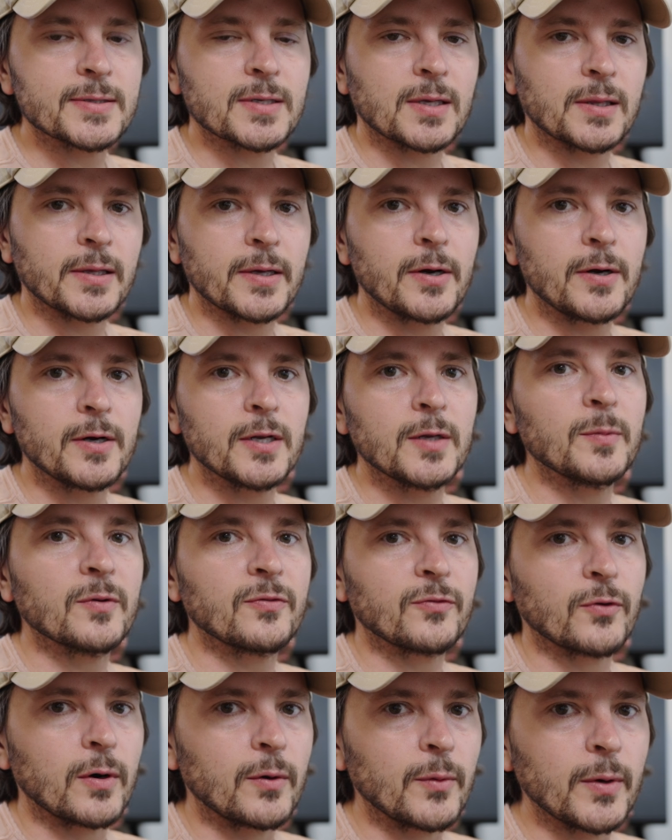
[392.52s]
to clarity
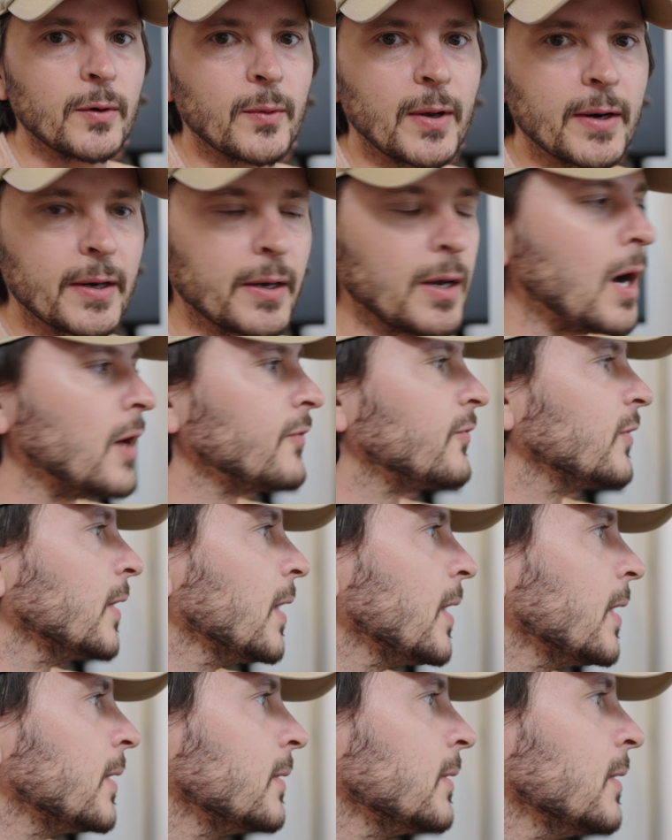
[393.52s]
before rerunning off
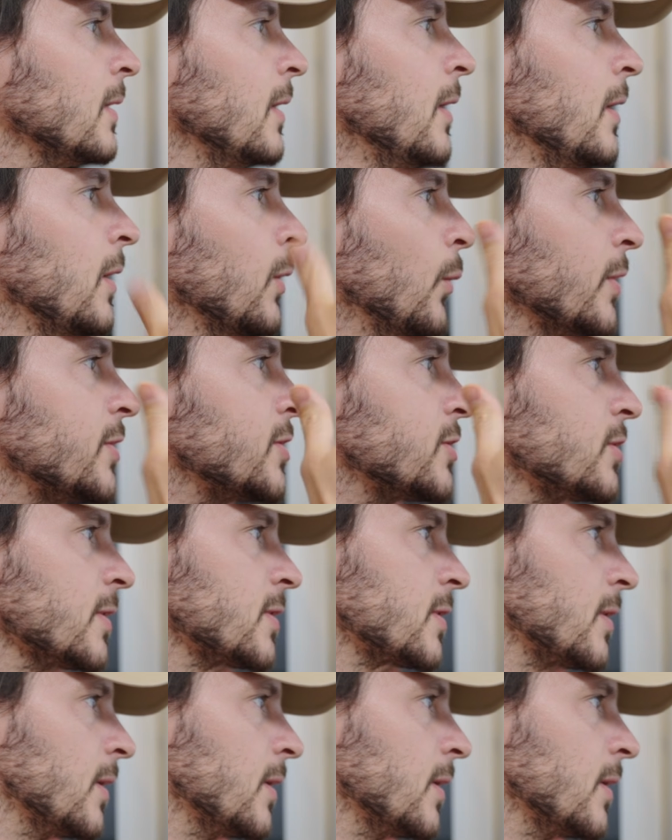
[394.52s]
again, which just